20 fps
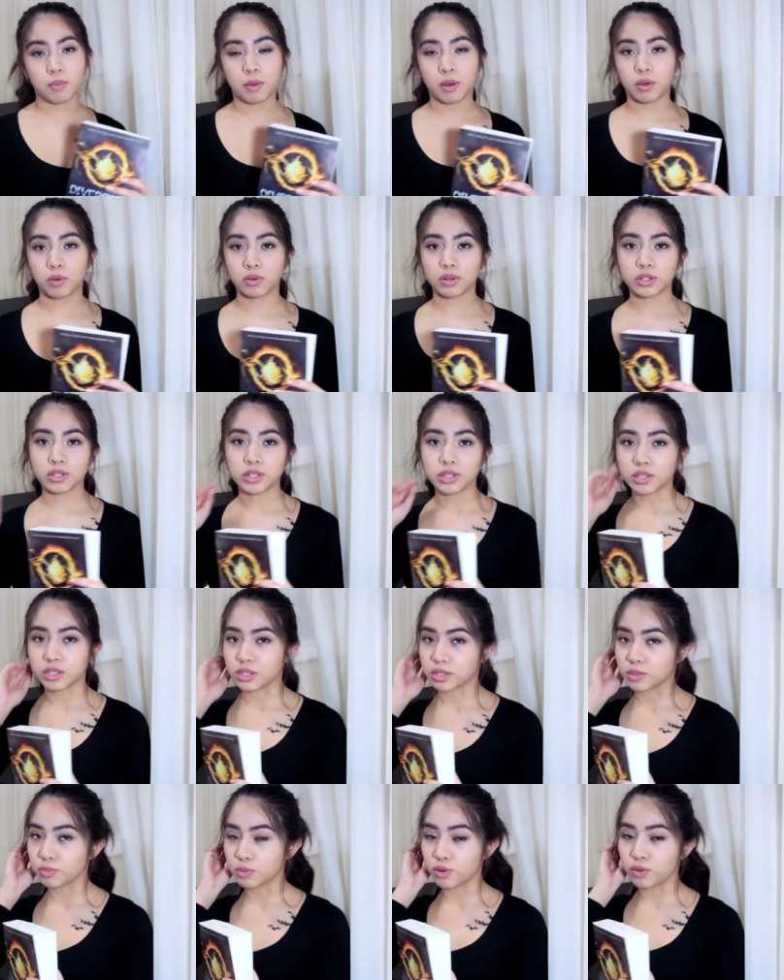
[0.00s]
about
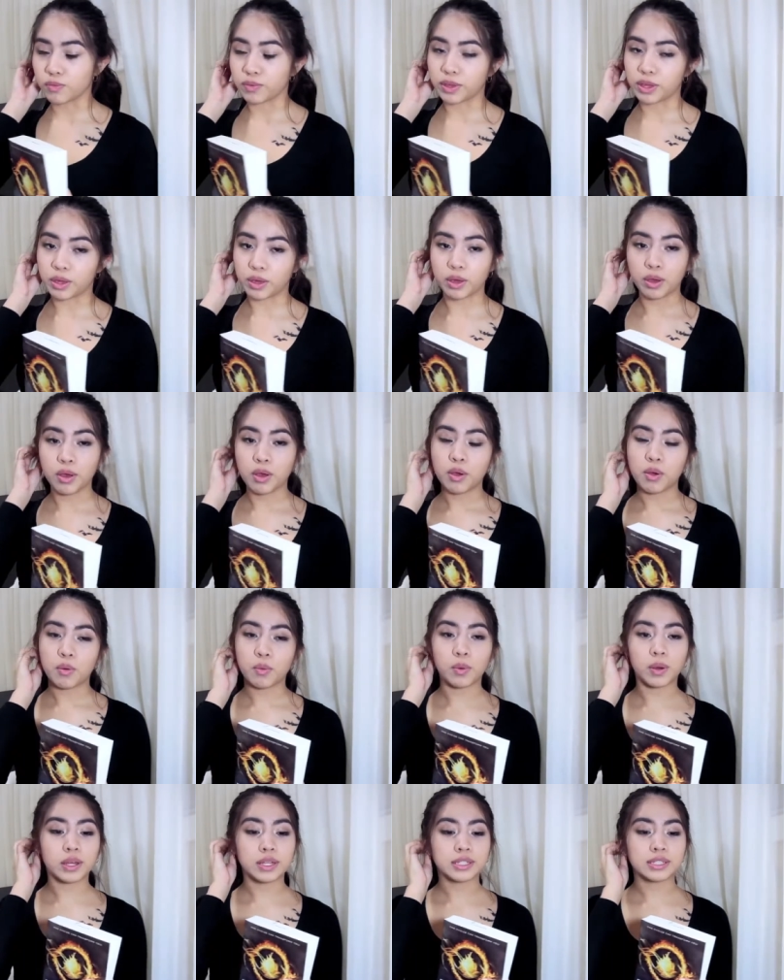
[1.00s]
this movie
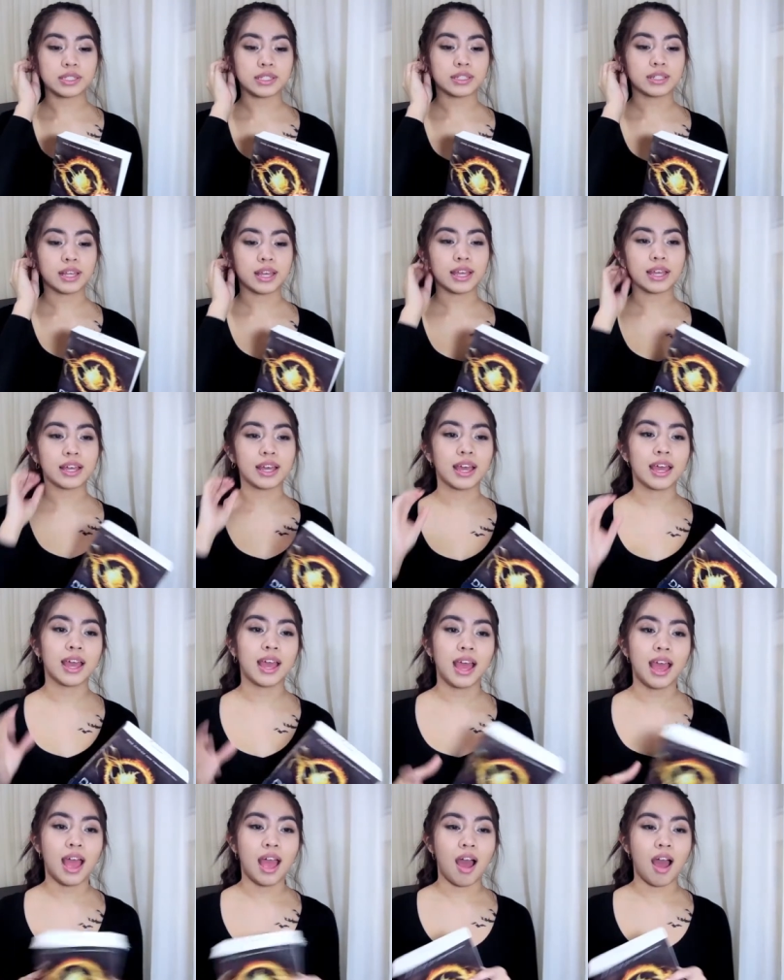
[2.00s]
was like